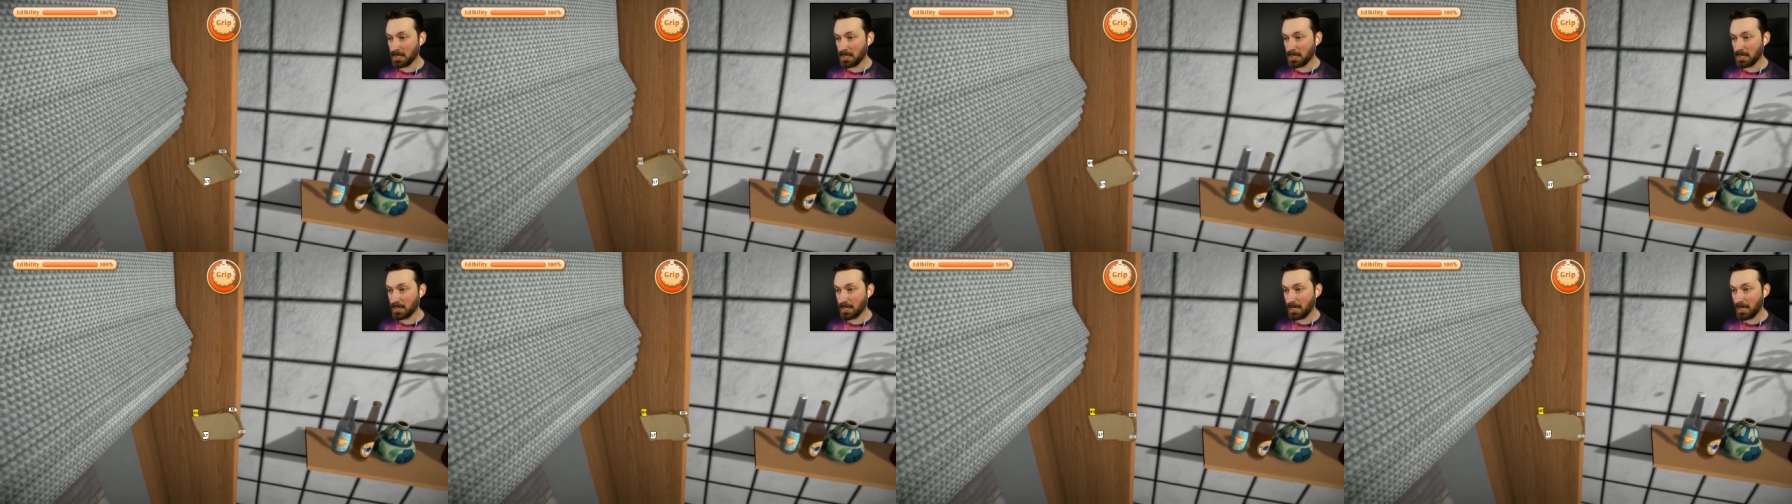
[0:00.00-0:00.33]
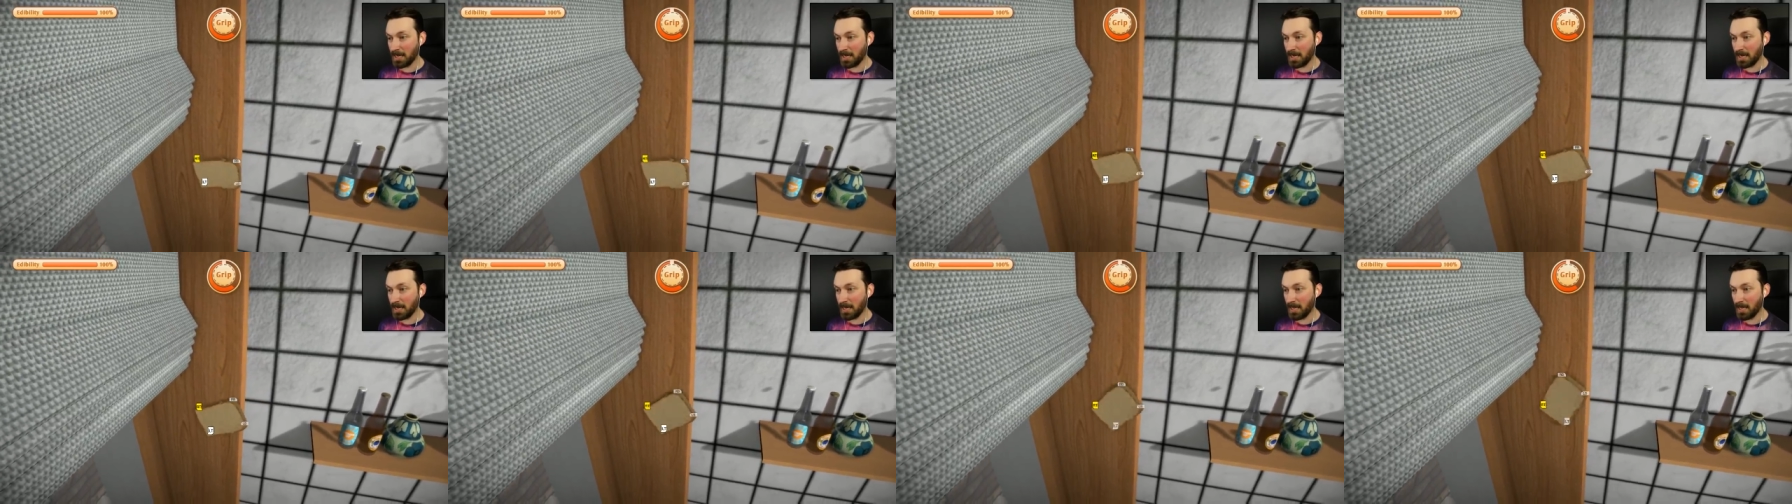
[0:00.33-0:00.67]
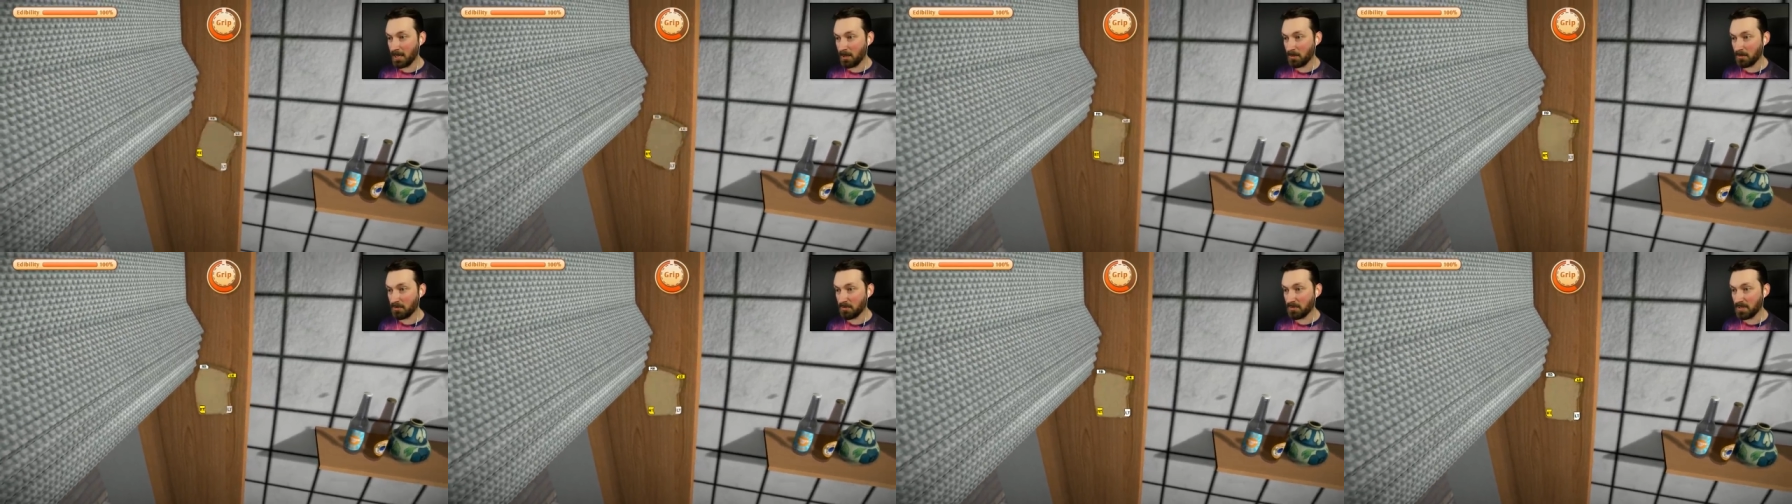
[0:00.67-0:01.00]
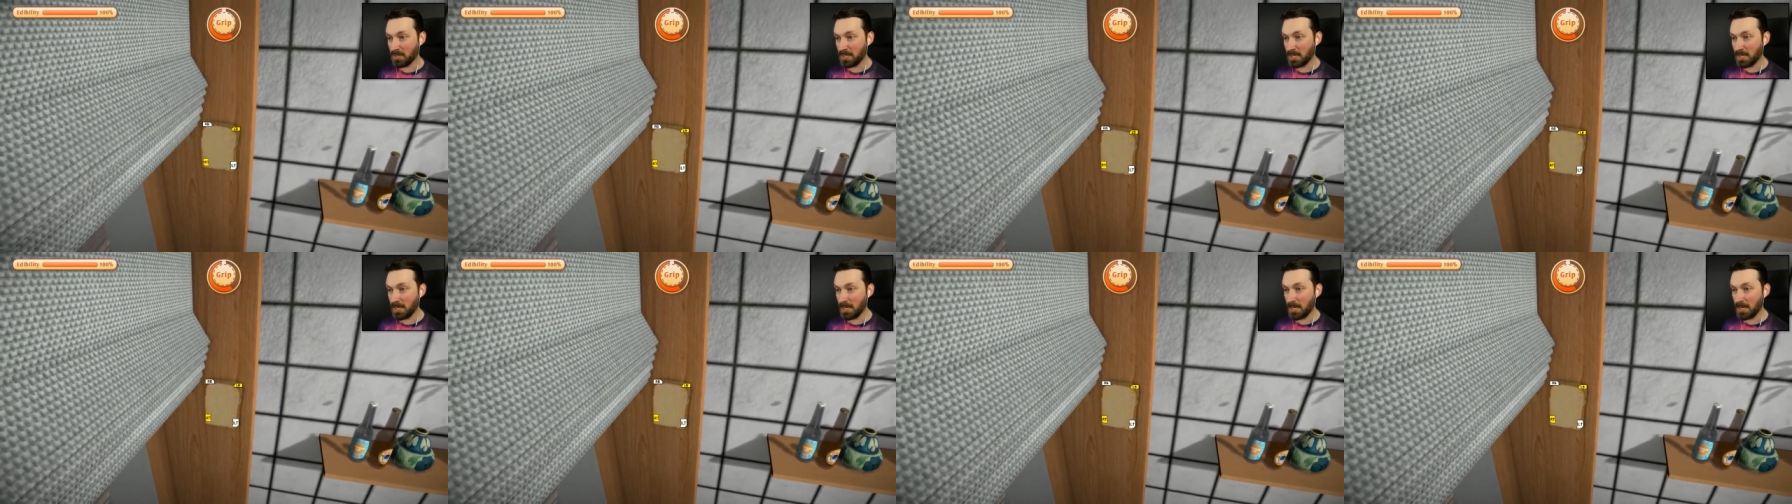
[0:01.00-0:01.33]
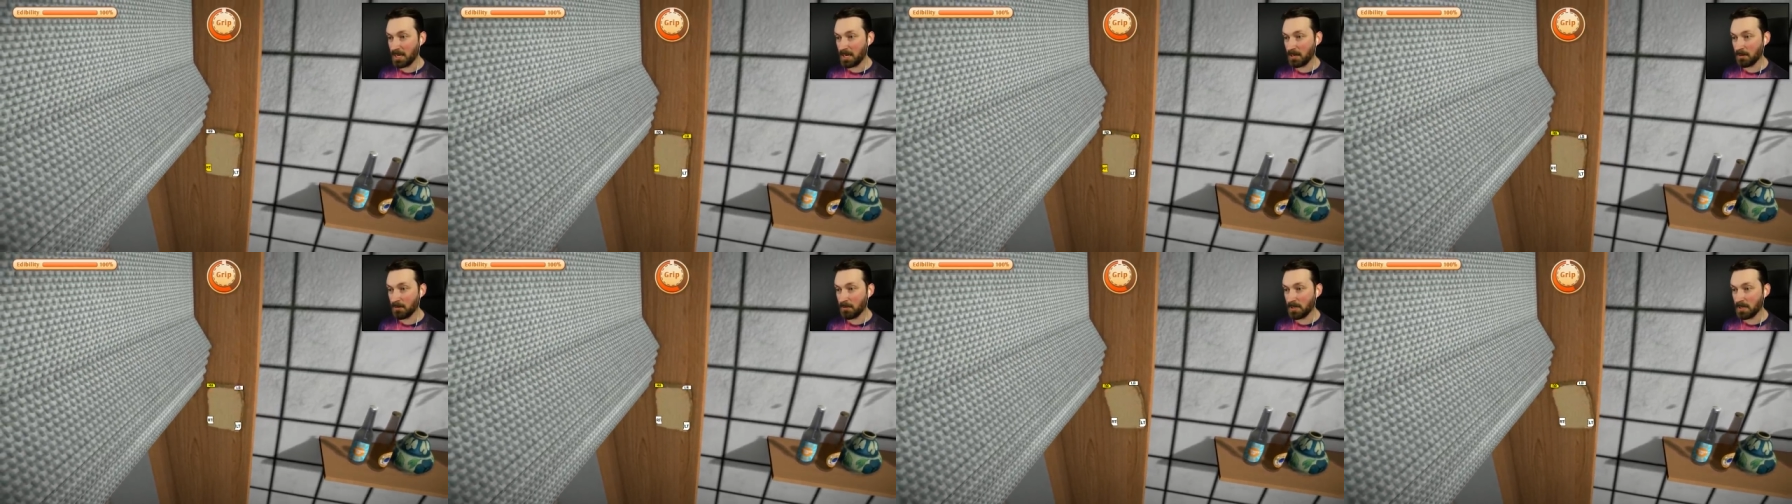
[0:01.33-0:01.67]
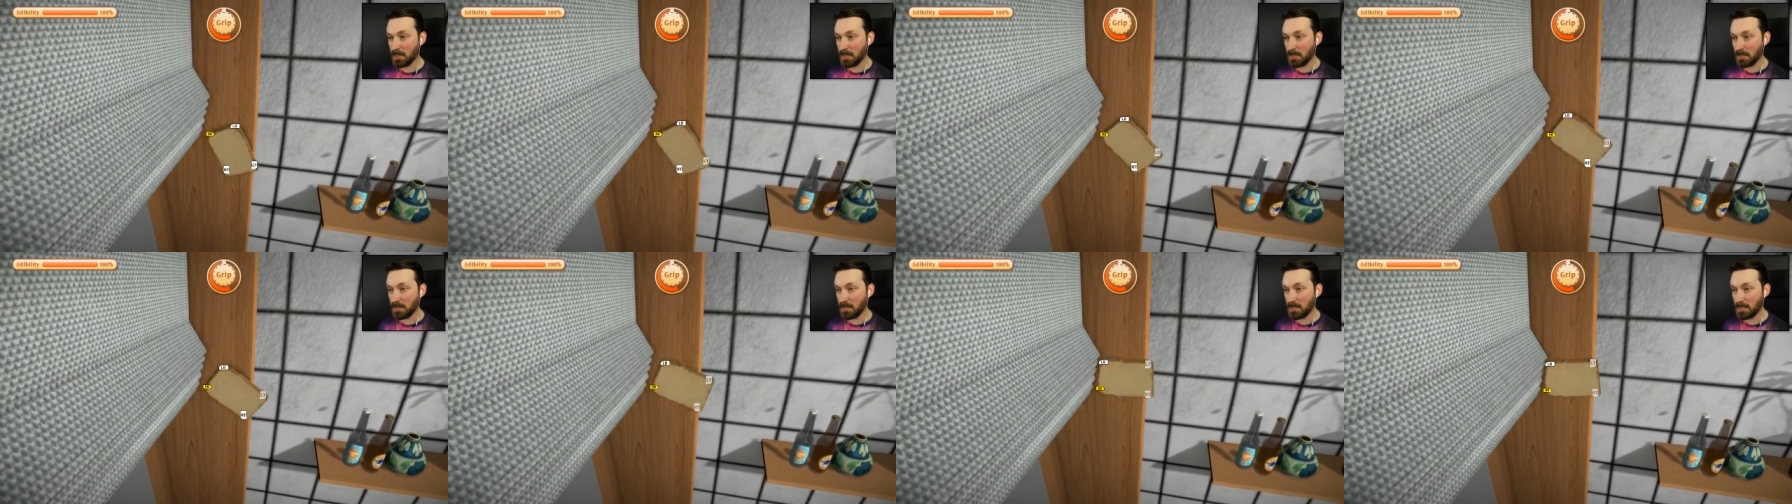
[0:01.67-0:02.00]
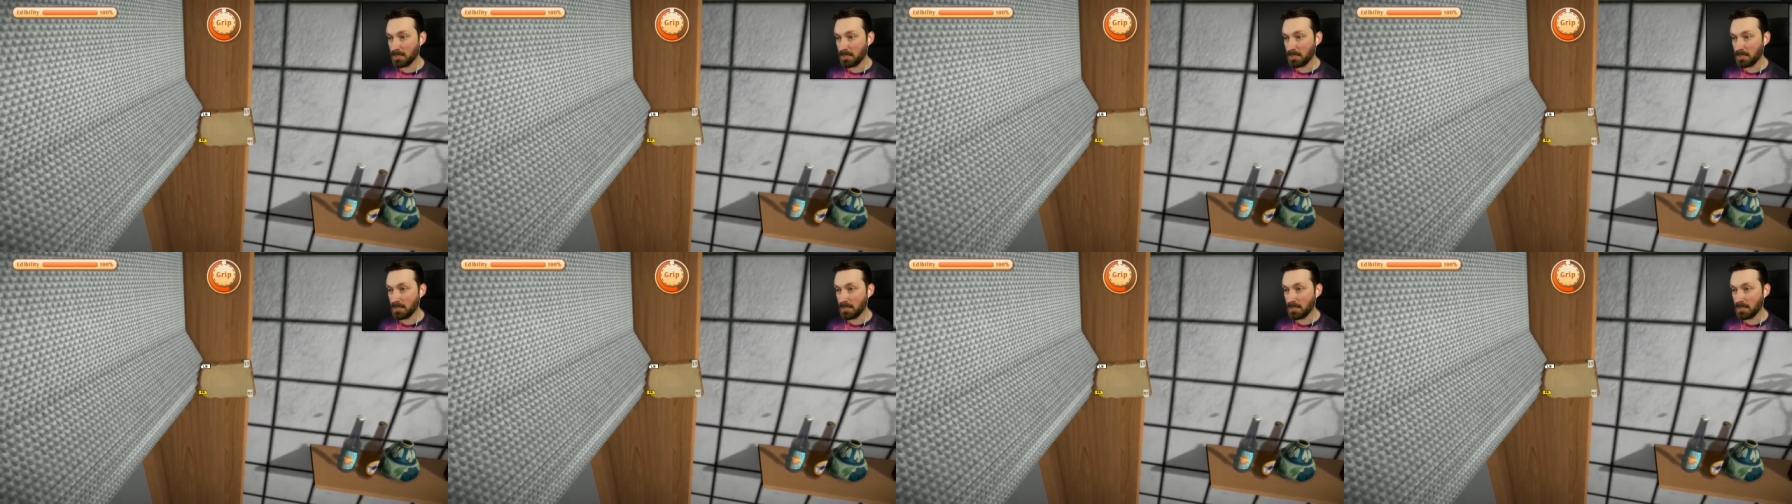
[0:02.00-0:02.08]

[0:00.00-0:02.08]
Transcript: a healthy area